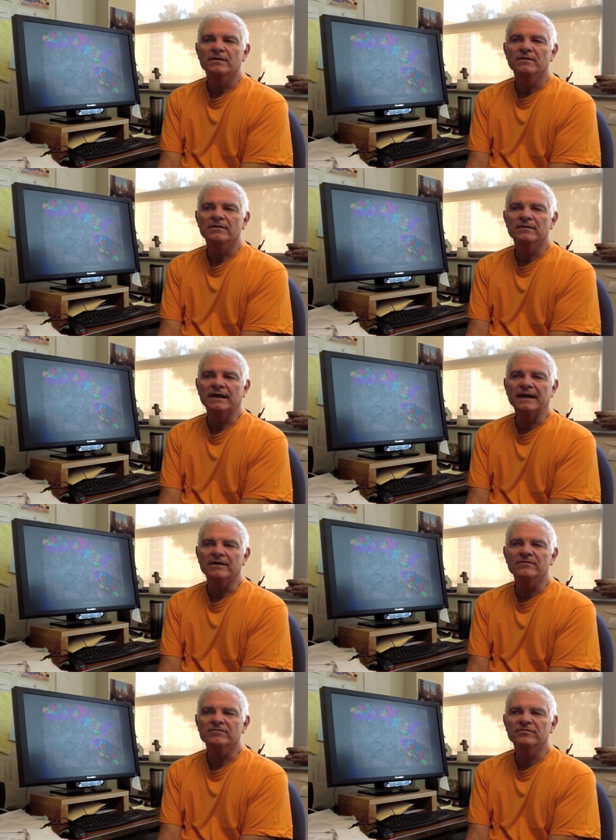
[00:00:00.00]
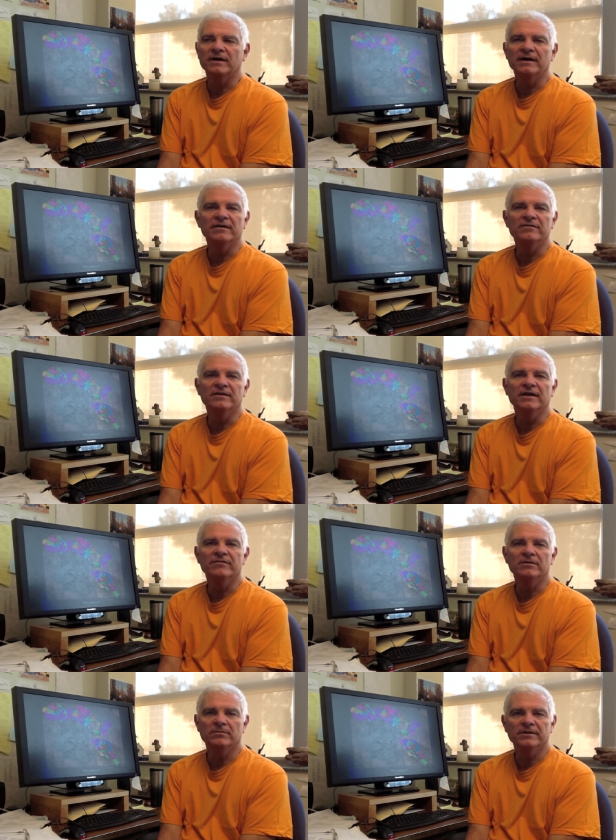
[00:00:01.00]
that fire is
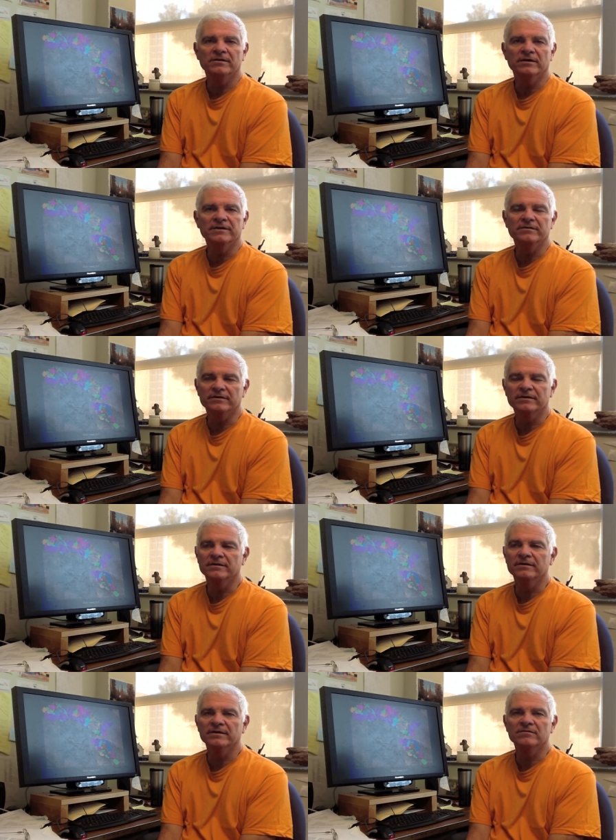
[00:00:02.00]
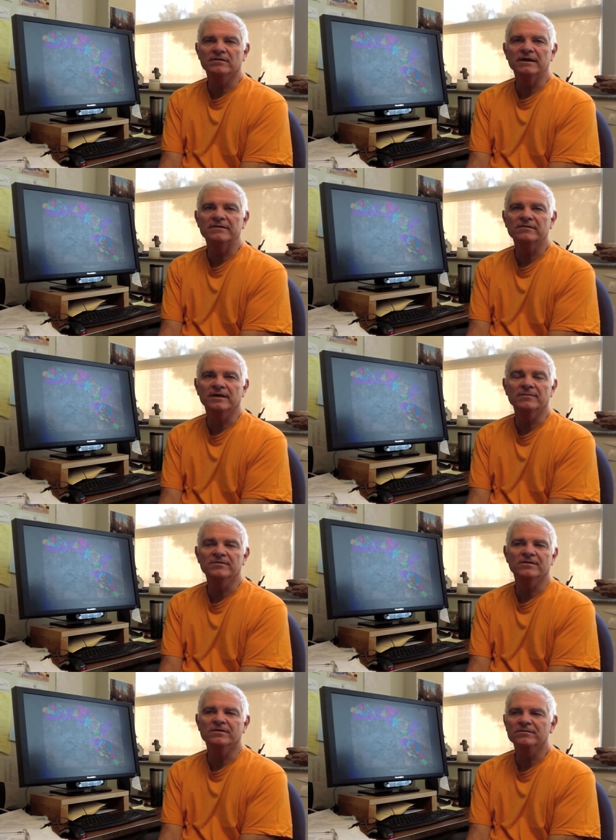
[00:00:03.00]
inevitably going to occur in these landscapes.
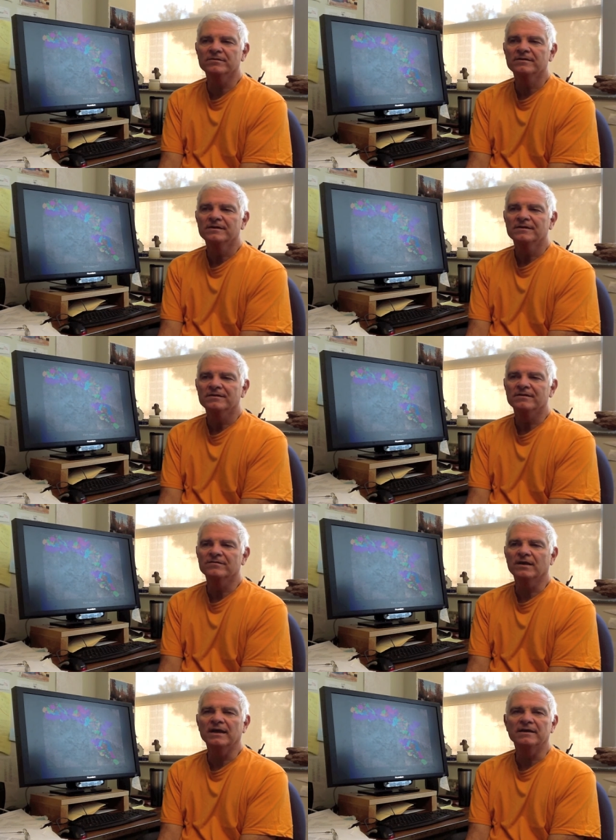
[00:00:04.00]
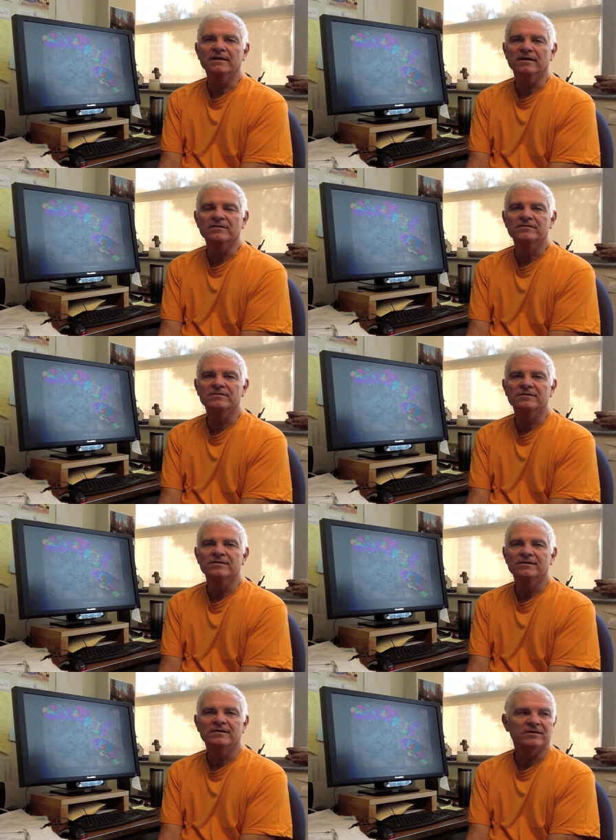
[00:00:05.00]
So the saying is
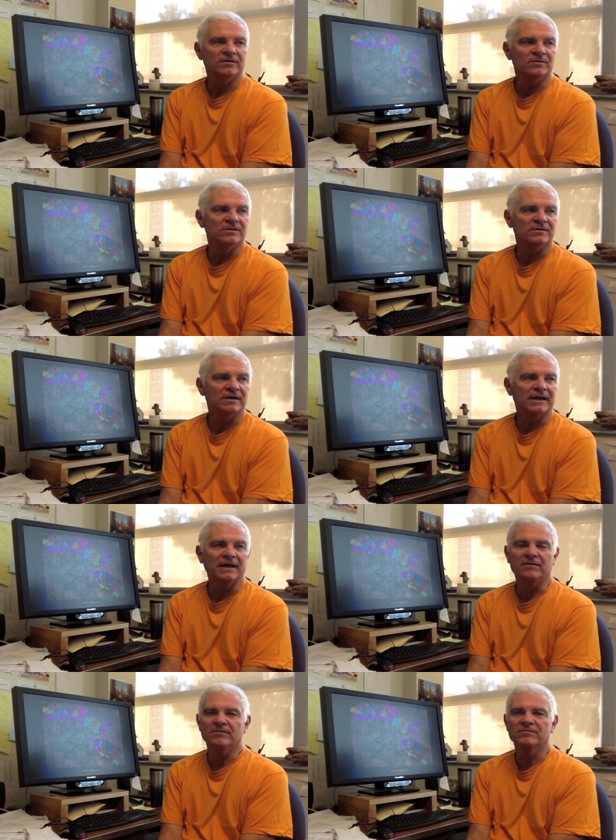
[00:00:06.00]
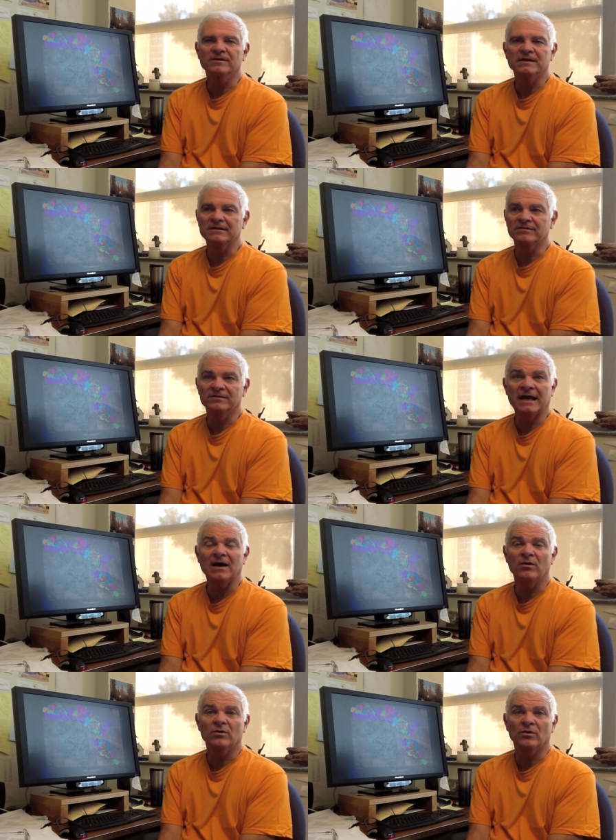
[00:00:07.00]
uh, ha- it's
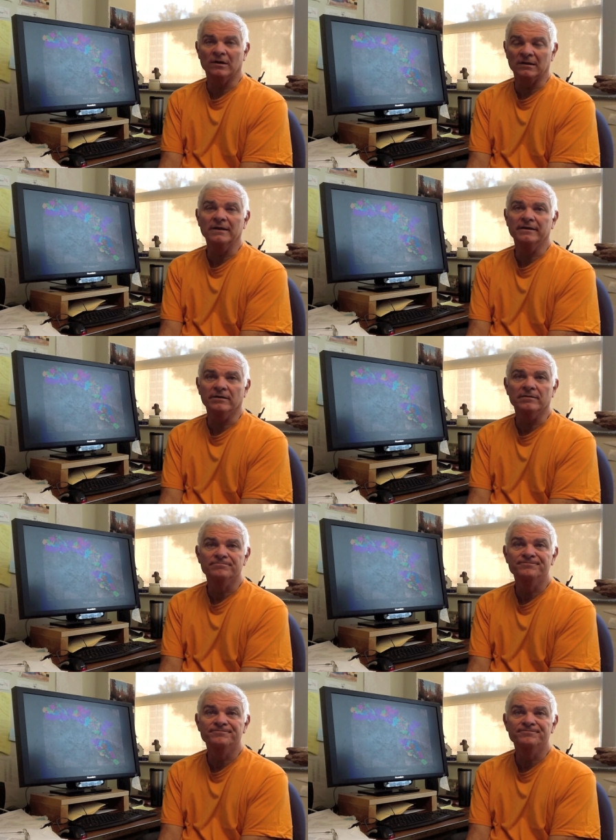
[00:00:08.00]
now or later.